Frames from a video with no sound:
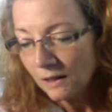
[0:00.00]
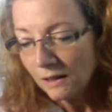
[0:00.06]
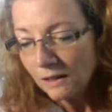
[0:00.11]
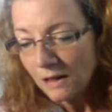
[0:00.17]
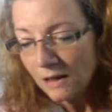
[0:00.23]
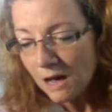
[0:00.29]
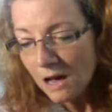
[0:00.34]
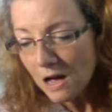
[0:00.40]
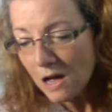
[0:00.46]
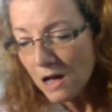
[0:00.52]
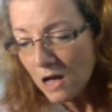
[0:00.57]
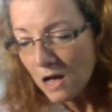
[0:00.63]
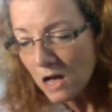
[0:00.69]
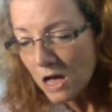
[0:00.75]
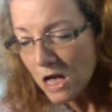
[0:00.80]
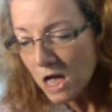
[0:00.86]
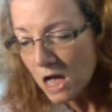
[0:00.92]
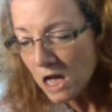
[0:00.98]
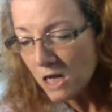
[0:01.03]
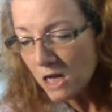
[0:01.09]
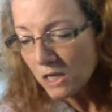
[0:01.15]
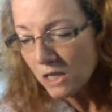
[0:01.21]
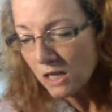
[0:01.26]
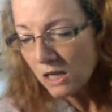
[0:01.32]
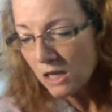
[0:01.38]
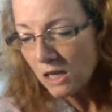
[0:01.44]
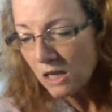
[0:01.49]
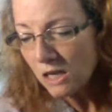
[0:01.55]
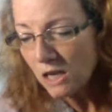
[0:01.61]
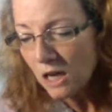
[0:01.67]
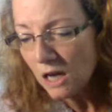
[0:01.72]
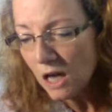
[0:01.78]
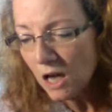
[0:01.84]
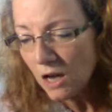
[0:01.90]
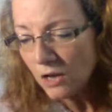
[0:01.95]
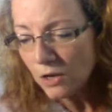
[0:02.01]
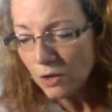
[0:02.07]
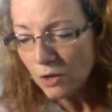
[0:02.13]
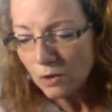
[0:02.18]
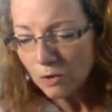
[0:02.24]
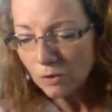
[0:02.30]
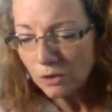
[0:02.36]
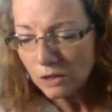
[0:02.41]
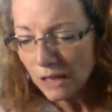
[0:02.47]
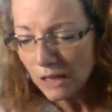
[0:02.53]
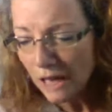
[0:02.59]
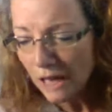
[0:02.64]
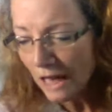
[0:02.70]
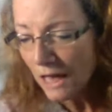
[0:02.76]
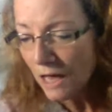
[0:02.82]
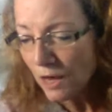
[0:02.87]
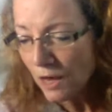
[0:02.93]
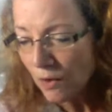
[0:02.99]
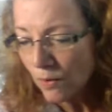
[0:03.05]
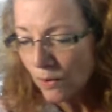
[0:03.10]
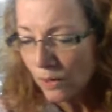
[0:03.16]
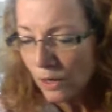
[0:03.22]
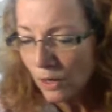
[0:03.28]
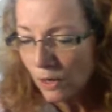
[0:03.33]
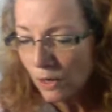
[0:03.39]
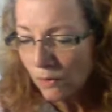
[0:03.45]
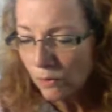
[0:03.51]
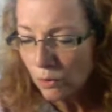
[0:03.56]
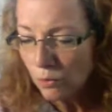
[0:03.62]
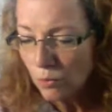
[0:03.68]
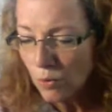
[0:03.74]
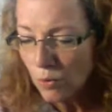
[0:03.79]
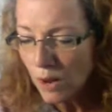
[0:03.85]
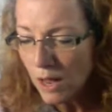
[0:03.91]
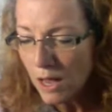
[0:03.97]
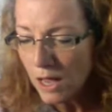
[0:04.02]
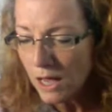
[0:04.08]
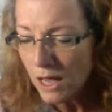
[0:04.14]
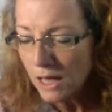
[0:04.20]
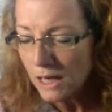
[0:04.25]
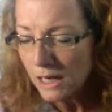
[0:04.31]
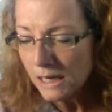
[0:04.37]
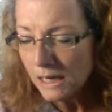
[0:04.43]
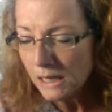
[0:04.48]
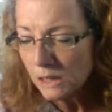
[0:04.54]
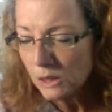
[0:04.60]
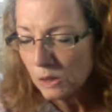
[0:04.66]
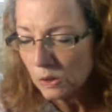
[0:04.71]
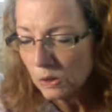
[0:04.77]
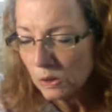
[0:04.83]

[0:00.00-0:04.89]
Oh, honey, are you tiring of the race?